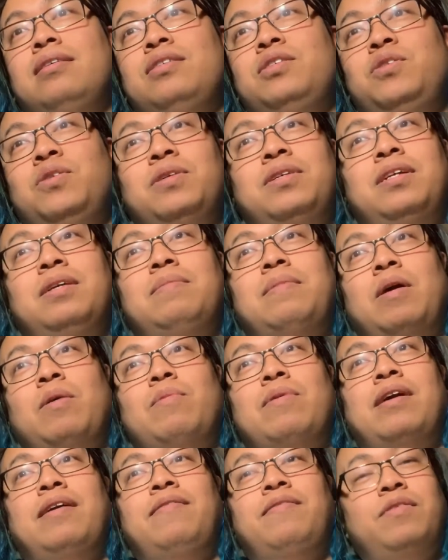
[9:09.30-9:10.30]
took in my
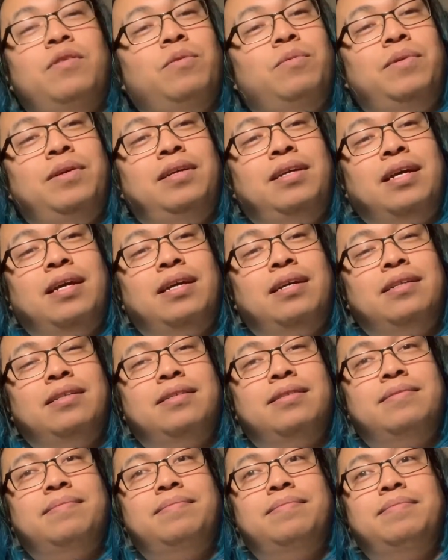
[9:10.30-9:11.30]
wife for the
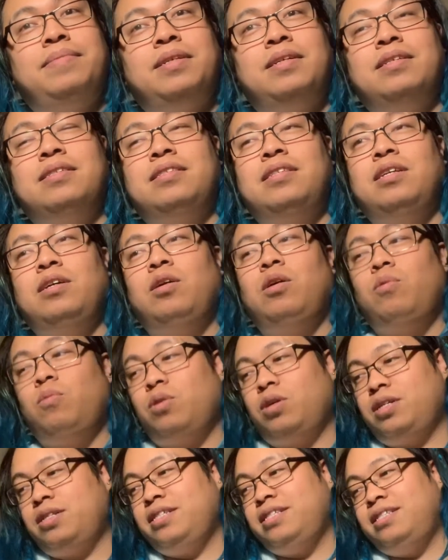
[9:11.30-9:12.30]
weekend because they all
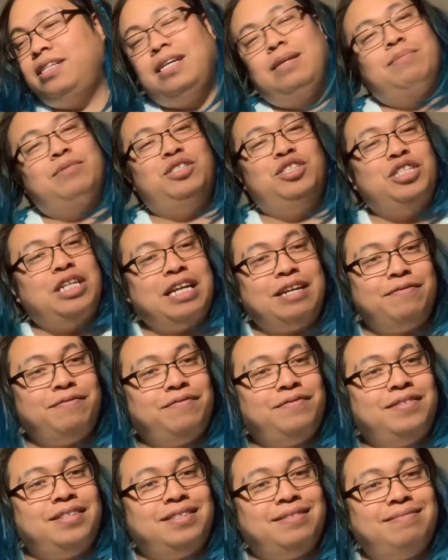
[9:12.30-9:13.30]
work the same
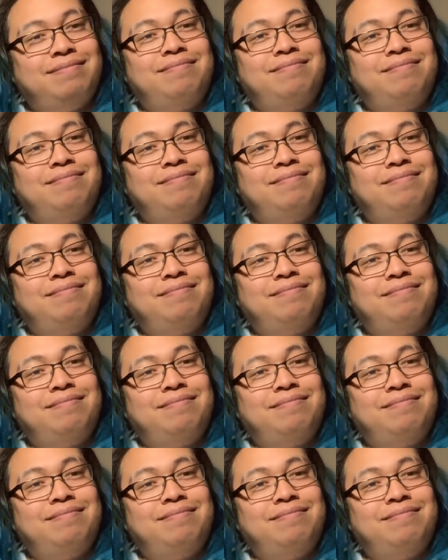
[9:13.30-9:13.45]
shift.